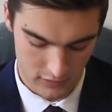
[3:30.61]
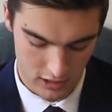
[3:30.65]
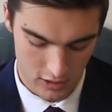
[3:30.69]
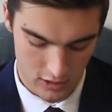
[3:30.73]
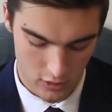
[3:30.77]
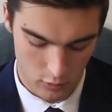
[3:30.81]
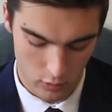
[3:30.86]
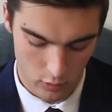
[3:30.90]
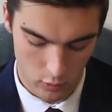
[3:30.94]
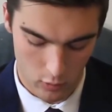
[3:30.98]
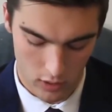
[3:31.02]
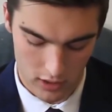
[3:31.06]

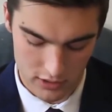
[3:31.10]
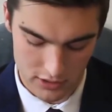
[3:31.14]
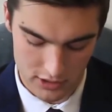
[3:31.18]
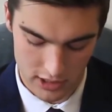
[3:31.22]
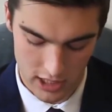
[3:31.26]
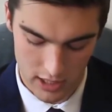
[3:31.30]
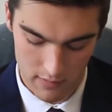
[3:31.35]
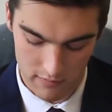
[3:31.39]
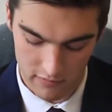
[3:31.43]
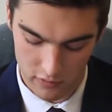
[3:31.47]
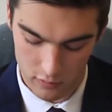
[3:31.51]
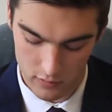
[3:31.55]
We watched
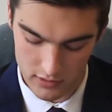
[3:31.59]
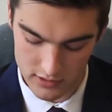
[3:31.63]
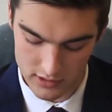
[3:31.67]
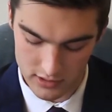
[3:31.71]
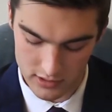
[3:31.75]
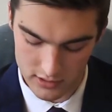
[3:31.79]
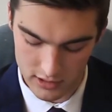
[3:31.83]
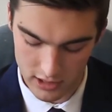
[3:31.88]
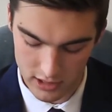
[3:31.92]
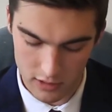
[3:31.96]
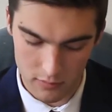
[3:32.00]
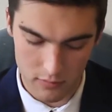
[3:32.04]
game film as a
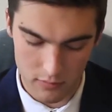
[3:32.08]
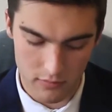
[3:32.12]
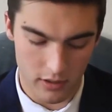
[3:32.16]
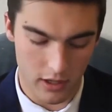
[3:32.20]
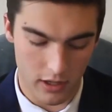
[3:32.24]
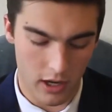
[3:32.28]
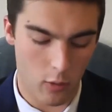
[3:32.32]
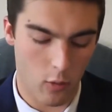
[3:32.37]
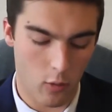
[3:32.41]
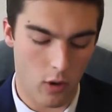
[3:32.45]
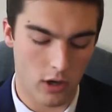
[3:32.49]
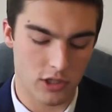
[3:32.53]
team, and
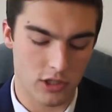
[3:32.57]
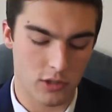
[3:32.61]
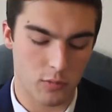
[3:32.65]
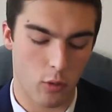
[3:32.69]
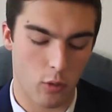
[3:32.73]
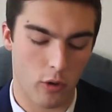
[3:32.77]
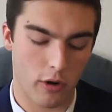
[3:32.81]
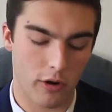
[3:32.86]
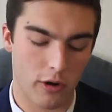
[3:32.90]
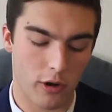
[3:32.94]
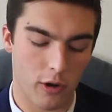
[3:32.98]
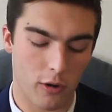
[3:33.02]
I watched
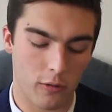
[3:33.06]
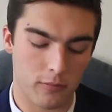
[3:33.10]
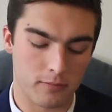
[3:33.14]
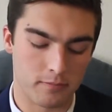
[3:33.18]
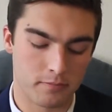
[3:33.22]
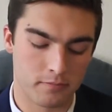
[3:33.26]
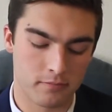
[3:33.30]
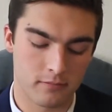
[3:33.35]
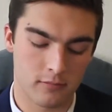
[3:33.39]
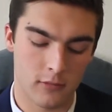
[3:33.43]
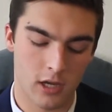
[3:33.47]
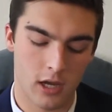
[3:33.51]
more at home.
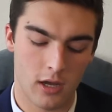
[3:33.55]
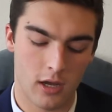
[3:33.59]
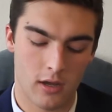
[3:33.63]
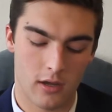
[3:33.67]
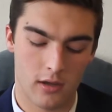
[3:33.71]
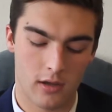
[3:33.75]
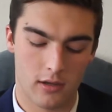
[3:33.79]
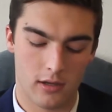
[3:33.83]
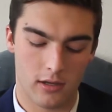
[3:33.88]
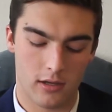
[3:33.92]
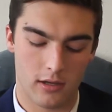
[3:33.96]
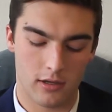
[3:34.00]

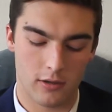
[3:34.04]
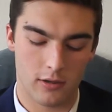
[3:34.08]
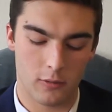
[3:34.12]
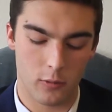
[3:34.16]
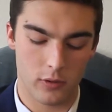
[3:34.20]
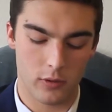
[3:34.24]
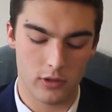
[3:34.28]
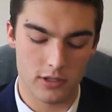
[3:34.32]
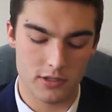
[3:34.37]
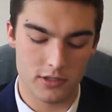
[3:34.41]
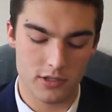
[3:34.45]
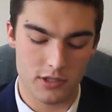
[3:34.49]

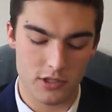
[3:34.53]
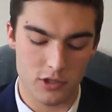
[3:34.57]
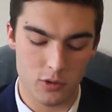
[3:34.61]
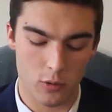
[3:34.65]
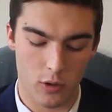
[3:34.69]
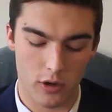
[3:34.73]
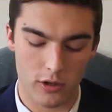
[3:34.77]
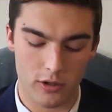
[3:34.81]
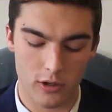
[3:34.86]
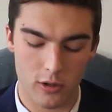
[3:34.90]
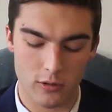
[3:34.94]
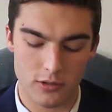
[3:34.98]
We listened to
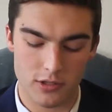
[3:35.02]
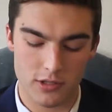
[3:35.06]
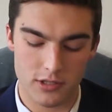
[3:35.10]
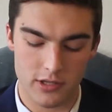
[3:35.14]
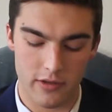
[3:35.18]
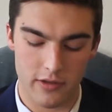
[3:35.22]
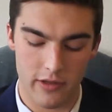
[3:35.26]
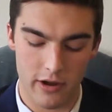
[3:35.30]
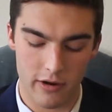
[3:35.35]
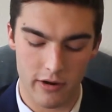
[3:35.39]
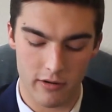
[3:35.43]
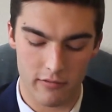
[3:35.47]
our coaches
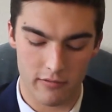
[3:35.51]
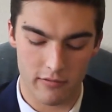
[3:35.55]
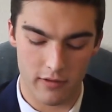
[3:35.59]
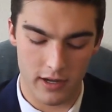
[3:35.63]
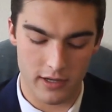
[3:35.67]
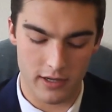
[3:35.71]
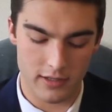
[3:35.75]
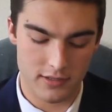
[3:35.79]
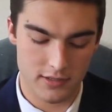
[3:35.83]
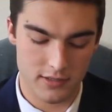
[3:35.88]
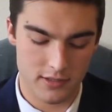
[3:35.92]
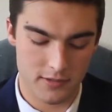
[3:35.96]
and their
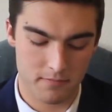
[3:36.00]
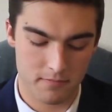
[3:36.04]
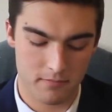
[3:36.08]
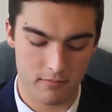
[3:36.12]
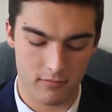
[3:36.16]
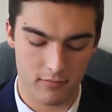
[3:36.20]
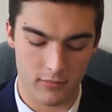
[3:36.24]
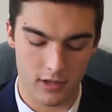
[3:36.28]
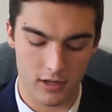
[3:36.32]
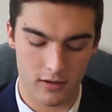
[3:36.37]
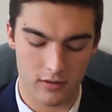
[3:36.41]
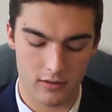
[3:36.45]
advice.
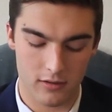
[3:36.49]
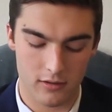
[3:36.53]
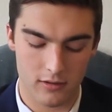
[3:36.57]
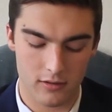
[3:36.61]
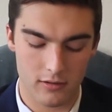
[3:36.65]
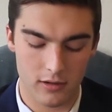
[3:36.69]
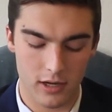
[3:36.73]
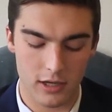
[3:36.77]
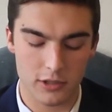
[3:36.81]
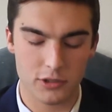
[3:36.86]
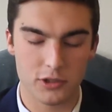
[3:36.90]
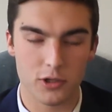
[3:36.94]

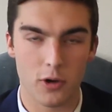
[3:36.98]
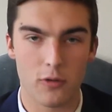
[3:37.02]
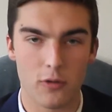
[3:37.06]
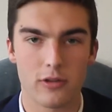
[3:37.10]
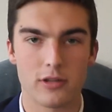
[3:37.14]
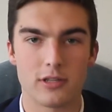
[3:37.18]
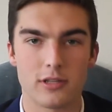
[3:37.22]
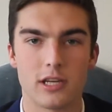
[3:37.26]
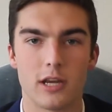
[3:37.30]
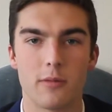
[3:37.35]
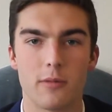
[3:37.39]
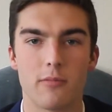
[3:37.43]
I showed
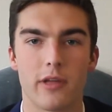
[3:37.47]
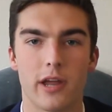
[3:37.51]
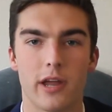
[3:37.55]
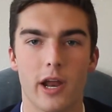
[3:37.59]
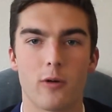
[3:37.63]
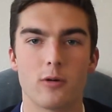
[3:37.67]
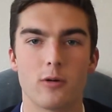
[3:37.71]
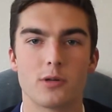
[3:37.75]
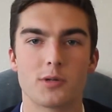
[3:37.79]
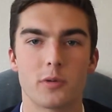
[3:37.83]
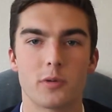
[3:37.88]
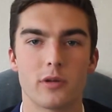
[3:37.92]
the team that I
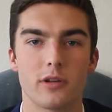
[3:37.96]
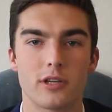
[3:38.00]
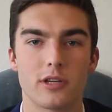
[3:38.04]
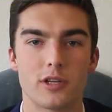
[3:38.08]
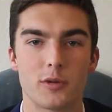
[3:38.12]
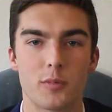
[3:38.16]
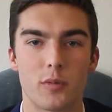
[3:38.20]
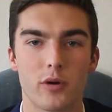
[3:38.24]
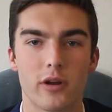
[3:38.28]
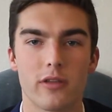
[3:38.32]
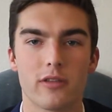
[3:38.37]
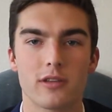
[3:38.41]
was willing to
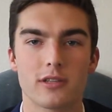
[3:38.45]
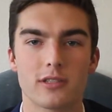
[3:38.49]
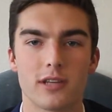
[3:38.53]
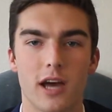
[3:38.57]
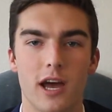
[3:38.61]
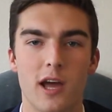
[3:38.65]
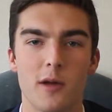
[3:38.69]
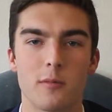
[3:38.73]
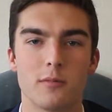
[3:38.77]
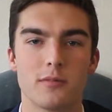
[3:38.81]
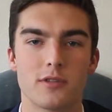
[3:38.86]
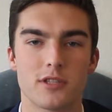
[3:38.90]
put in the
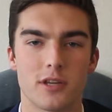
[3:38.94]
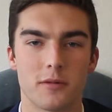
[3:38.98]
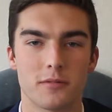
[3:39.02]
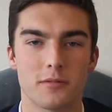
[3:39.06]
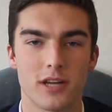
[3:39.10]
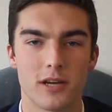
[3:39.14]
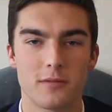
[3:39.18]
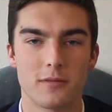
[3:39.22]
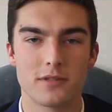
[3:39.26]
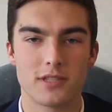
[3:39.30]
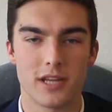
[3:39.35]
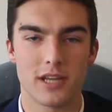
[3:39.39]
time,
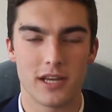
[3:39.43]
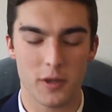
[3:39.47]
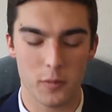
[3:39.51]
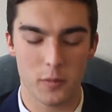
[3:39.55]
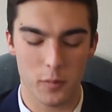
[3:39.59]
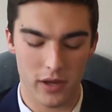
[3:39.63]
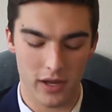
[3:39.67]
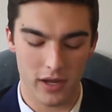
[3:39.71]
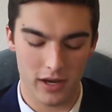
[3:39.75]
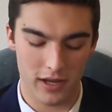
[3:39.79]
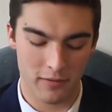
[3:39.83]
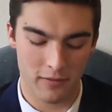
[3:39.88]
sometimes take a
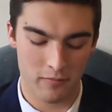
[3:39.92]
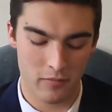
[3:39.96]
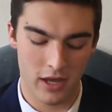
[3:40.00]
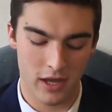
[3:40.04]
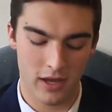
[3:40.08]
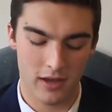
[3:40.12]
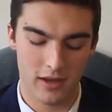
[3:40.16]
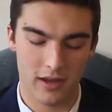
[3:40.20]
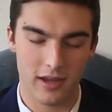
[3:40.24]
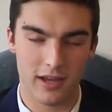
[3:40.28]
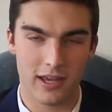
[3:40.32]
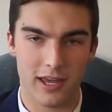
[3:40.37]
beating,
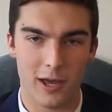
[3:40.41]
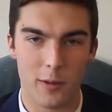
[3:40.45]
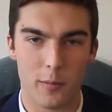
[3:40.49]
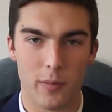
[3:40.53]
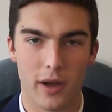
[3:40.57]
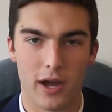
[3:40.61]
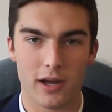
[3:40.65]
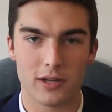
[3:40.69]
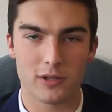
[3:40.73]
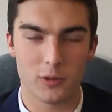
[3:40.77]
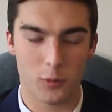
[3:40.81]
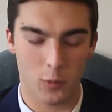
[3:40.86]
and get
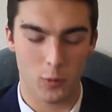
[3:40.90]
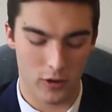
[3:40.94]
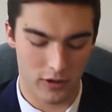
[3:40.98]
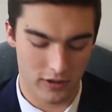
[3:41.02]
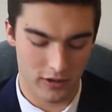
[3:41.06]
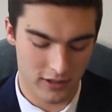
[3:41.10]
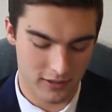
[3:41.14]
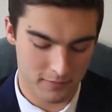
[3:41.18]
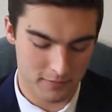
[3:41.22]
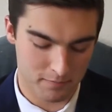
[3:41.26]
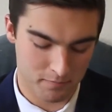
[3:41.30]
back to work.